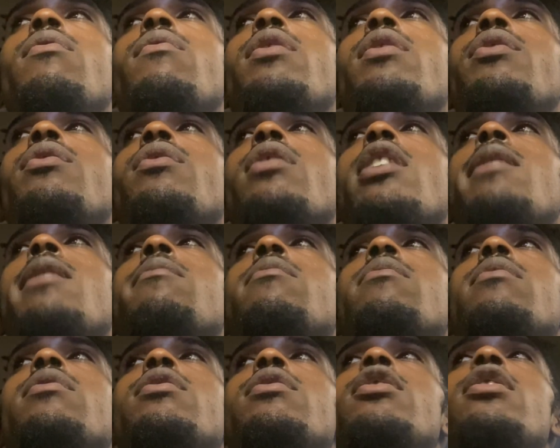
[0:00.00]
whether I'm
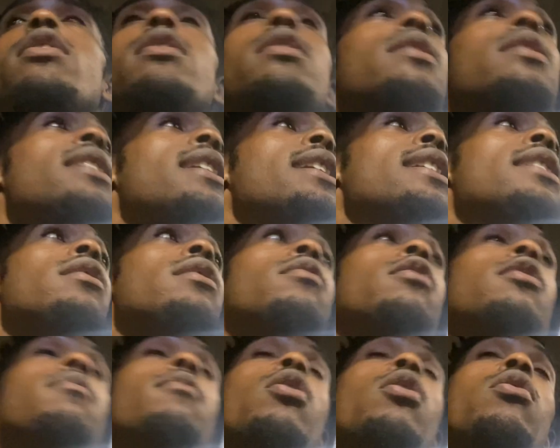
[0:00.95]
just saying some
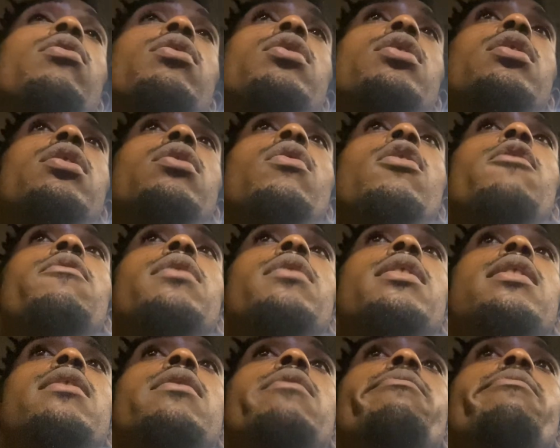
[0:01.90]
small shit or I'm
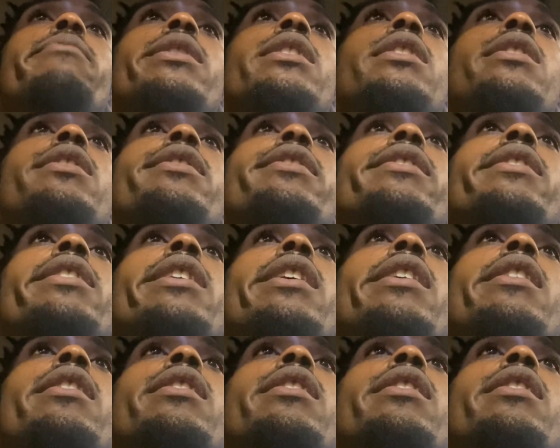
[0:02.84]
saying some big shit. Like,